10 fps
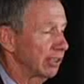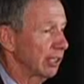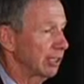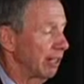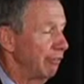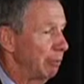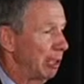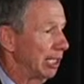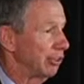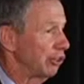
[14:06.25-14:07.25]
as I say,
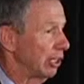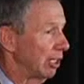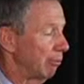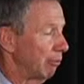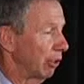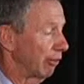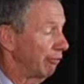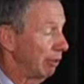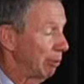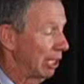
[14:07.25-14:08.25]
VP and GM, or
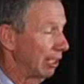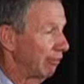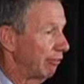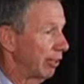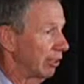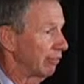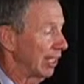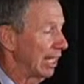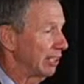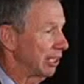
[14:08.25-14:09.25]
VP of
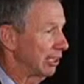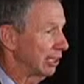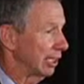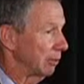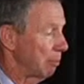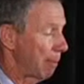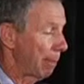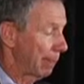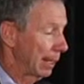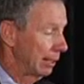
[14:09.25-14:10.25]
the ATC.
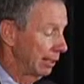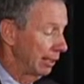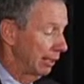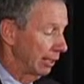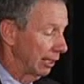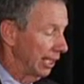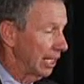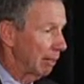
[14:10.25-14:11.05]
In